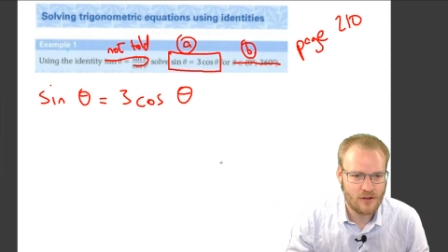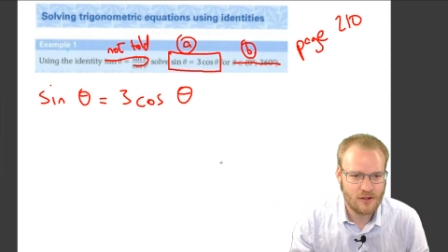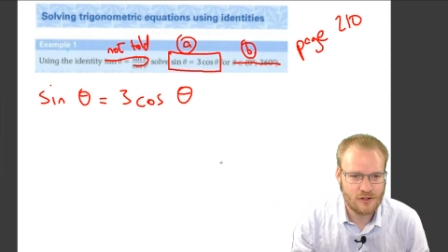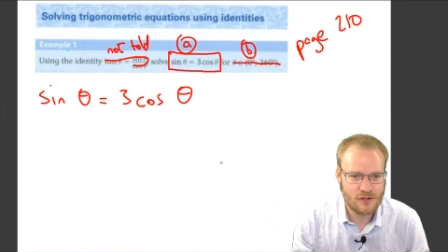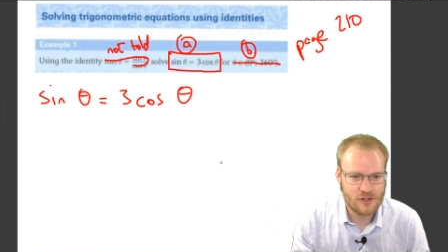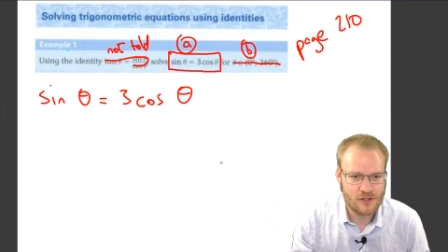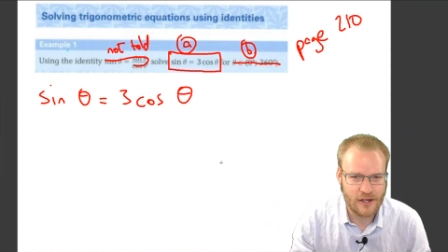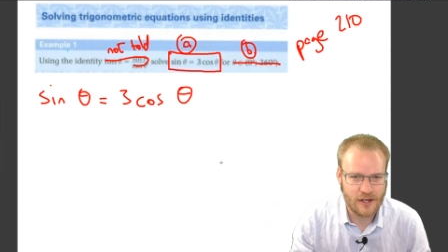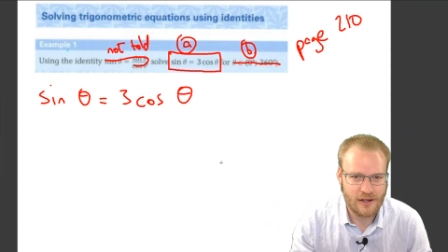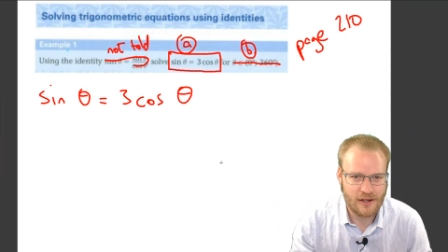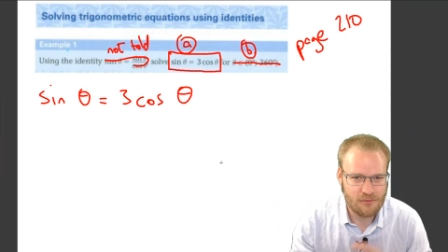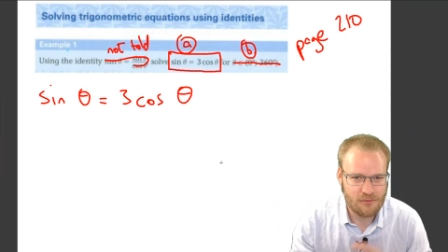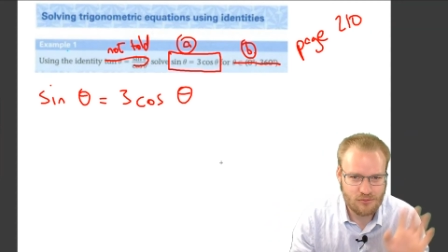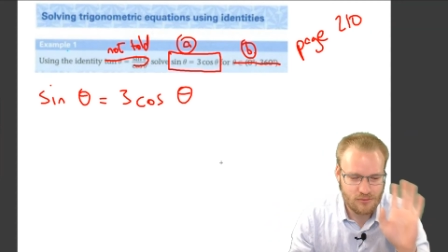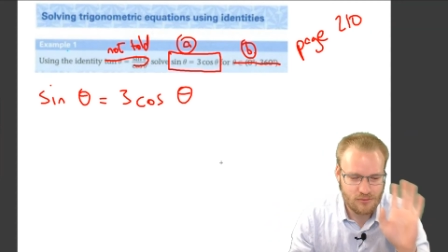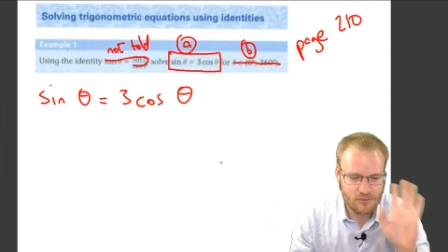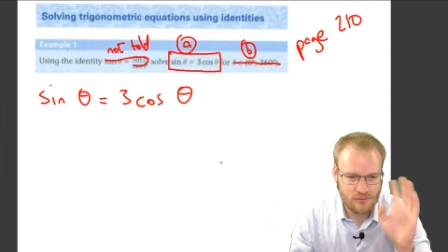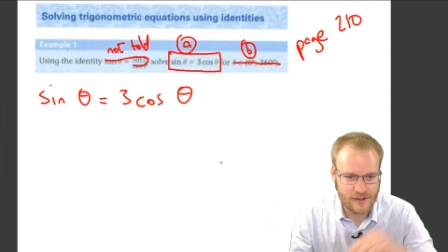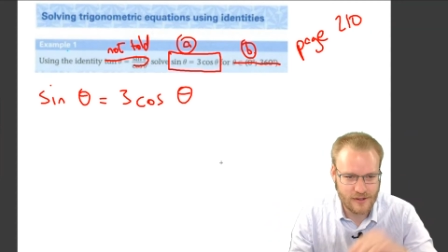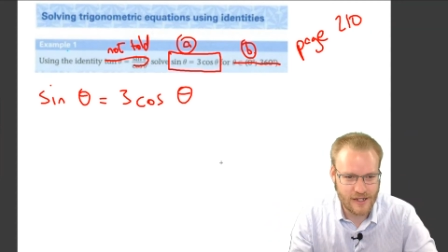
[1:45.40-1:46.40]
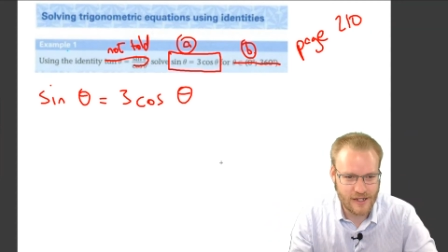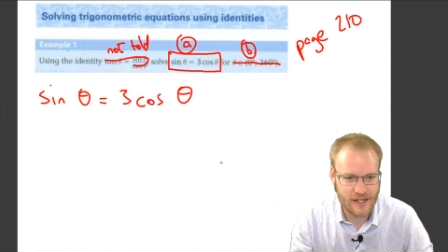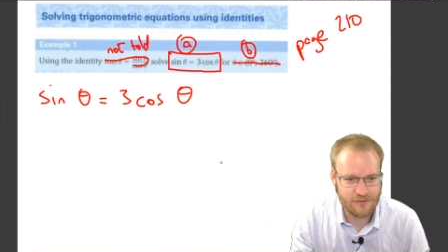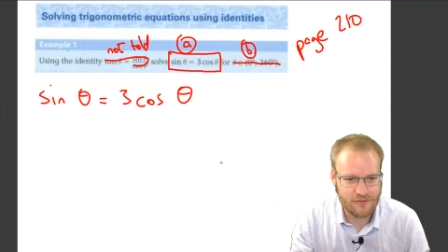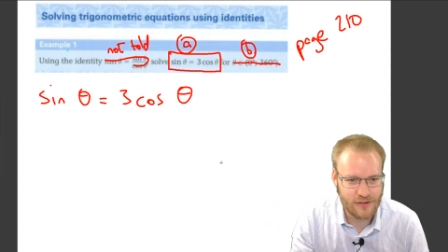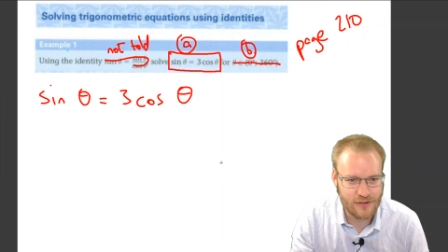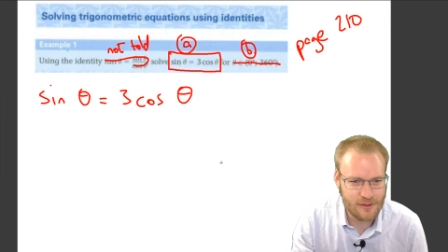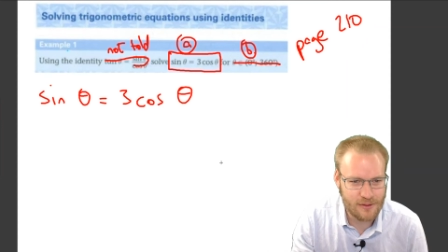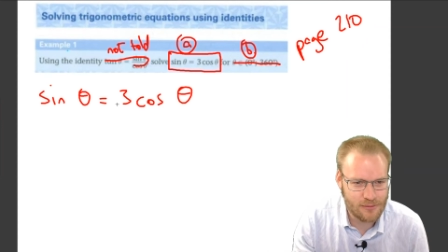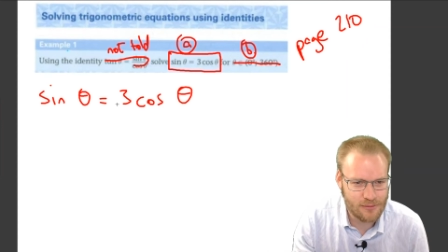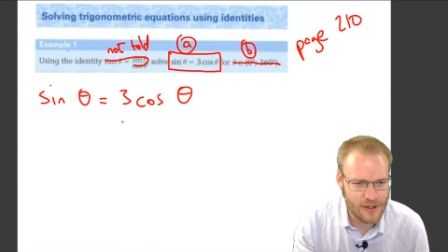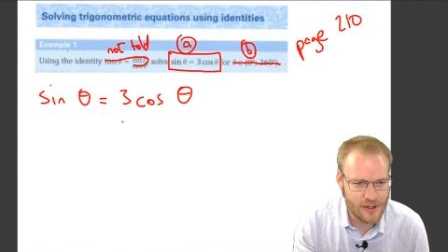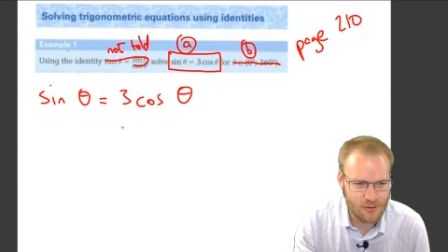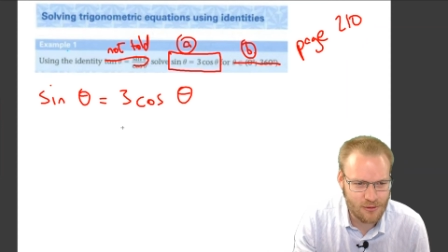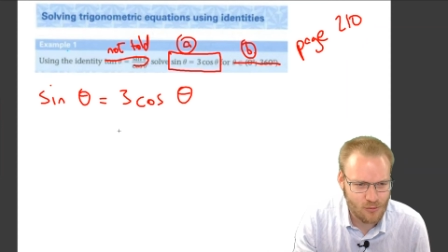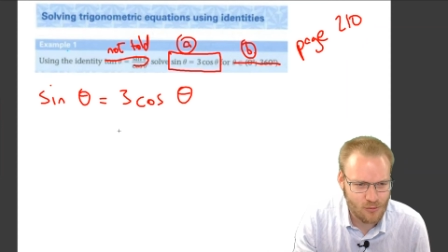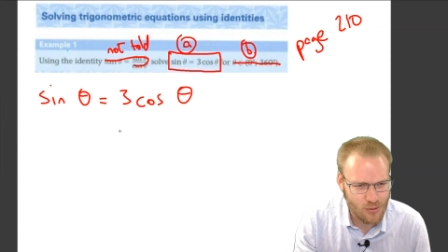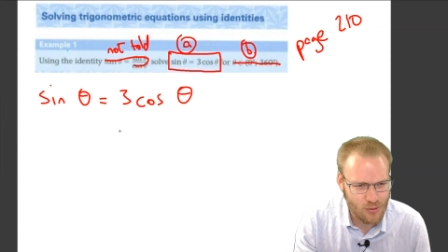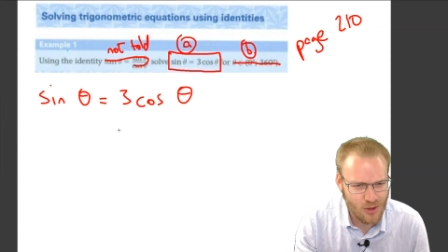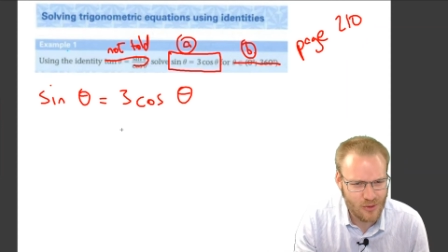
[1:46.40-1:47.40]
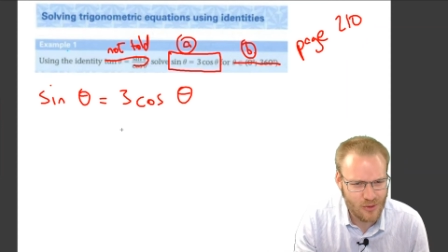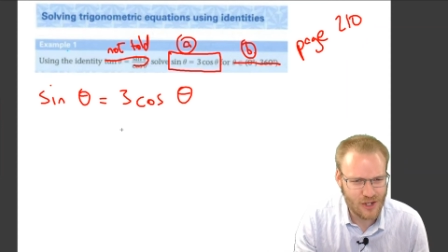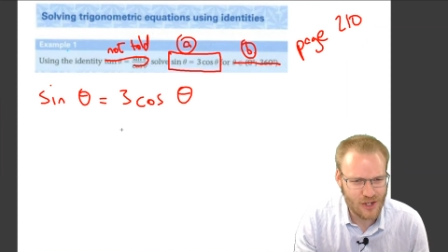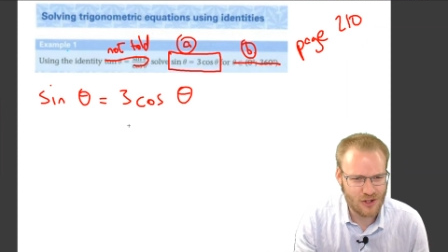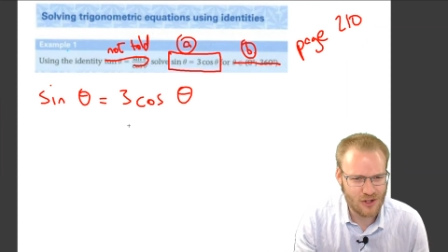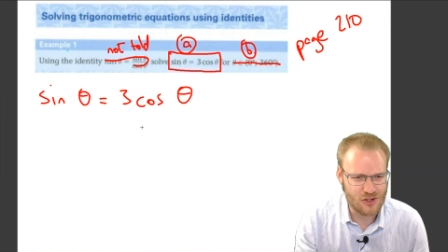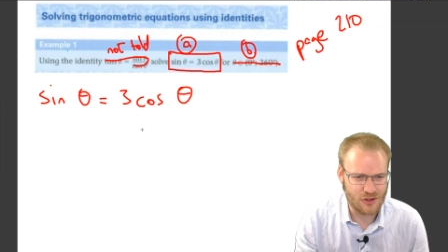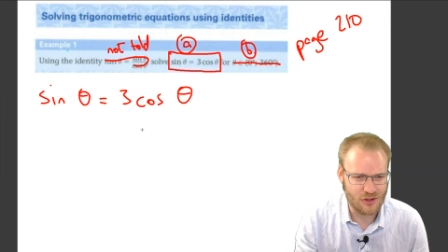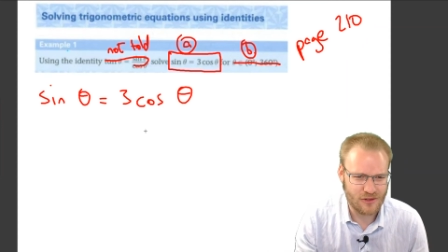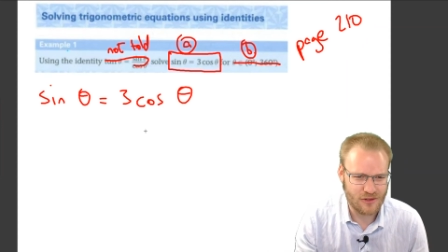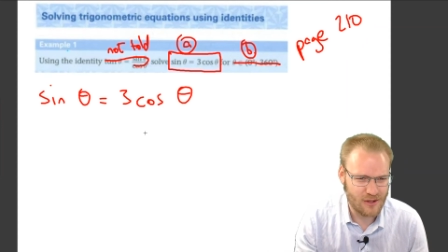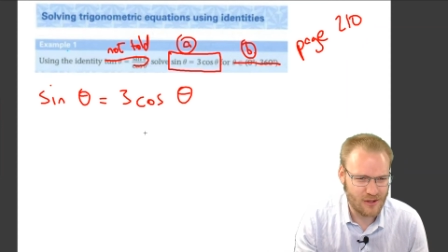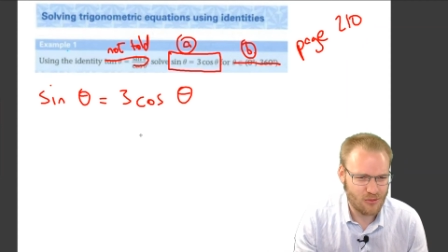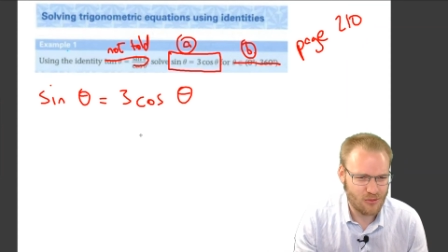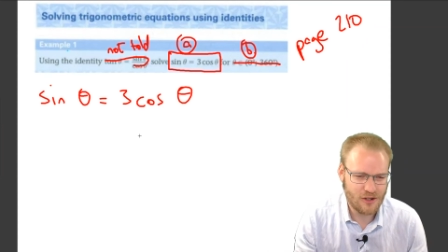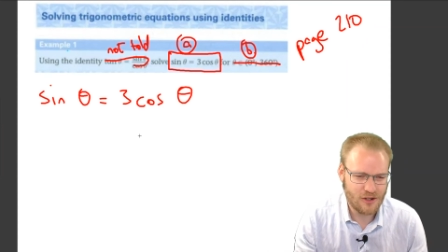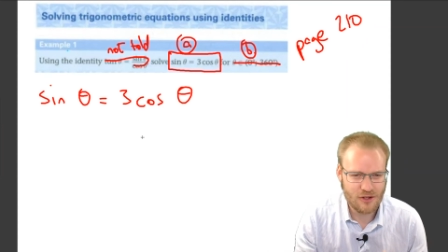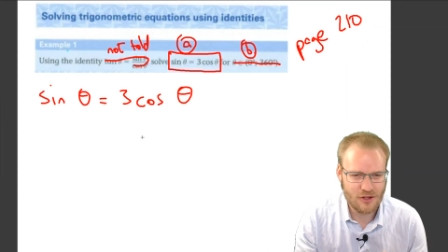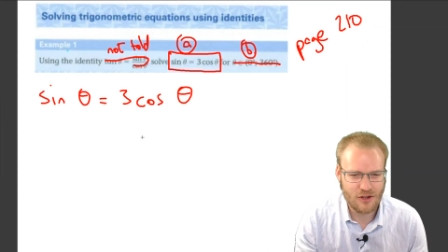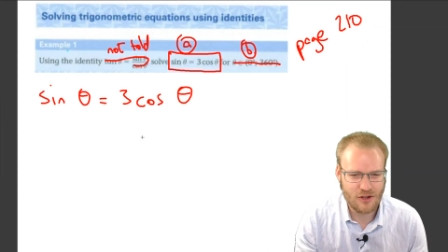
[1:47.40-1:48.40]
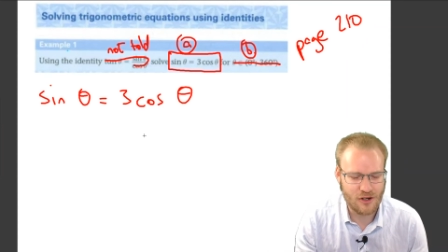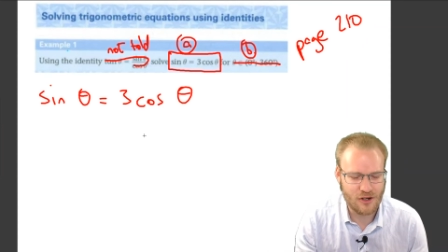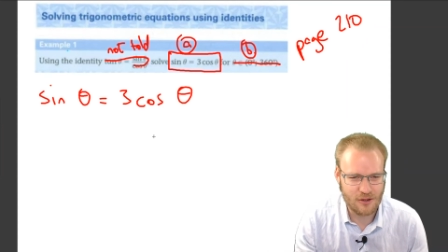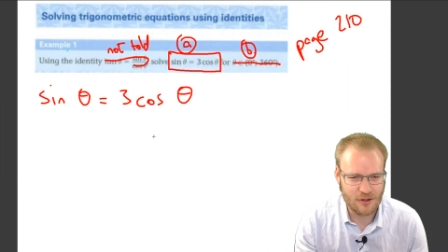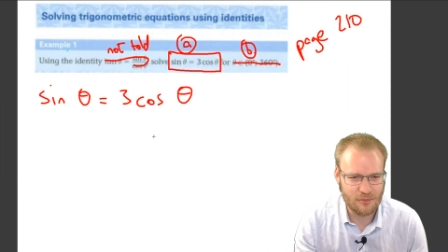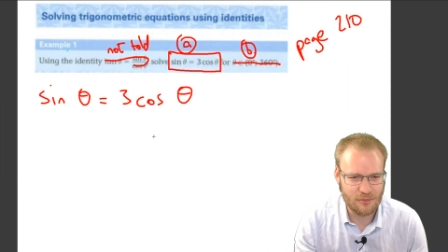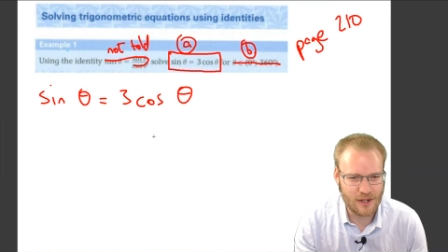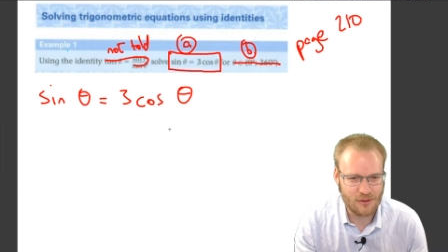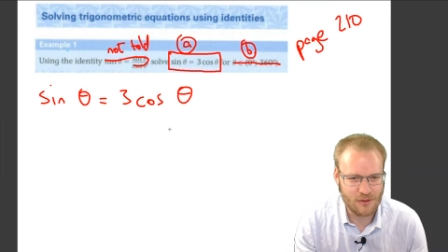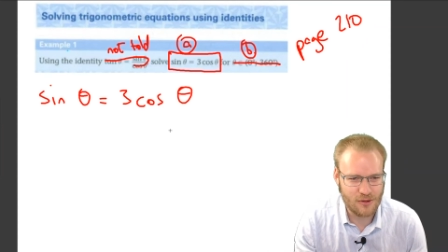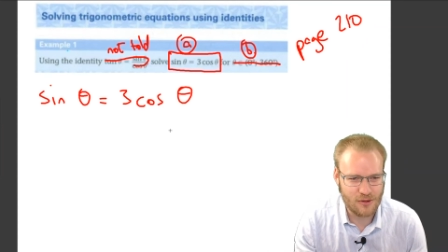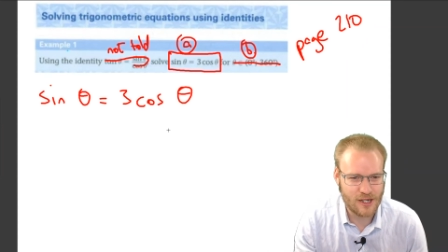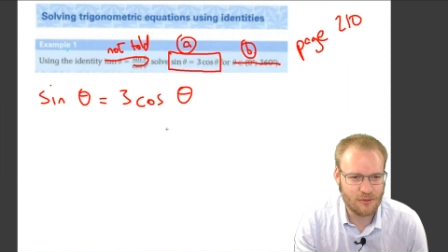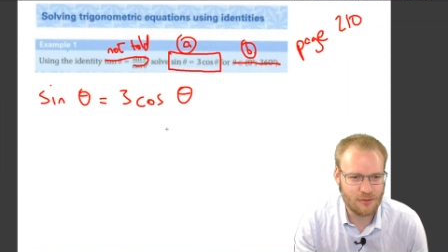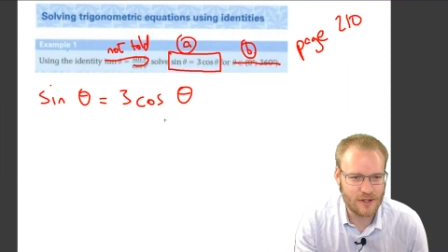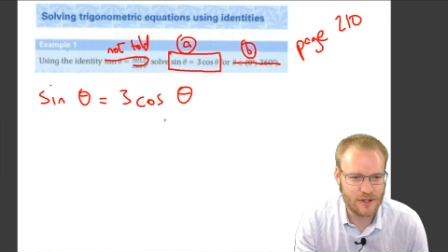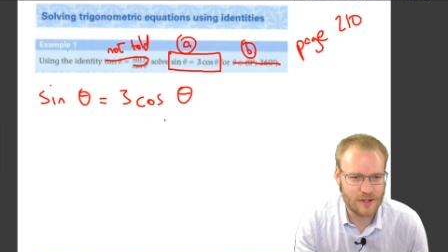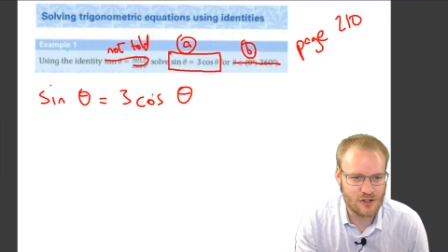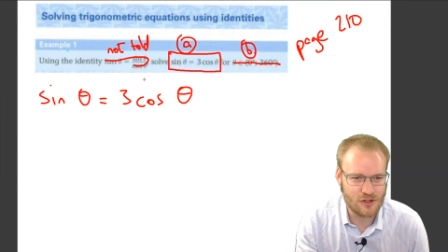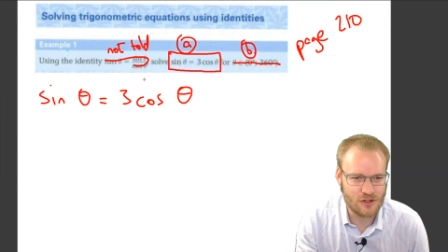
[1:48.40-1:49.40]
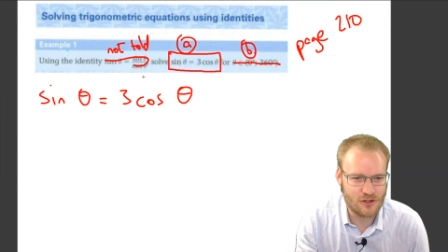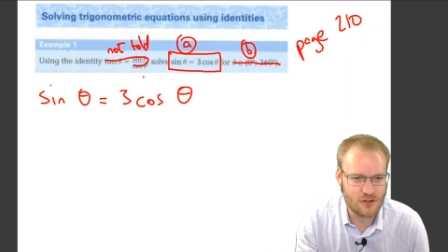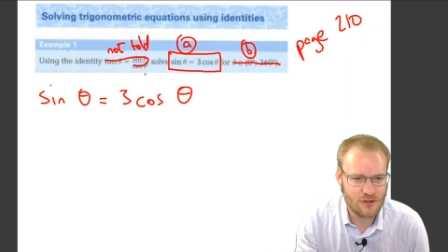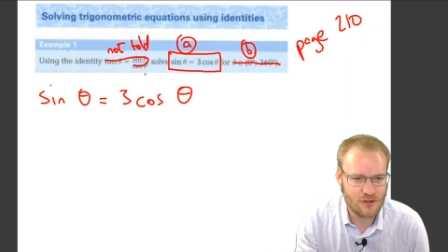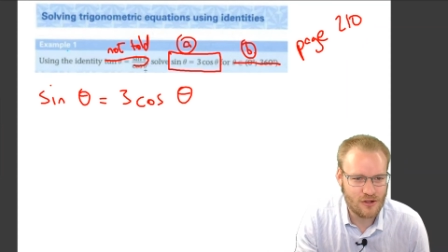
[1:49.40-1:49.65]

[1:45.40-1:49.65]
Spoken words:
So enough rambling. What are we going to do then? What are you on about? What can we do?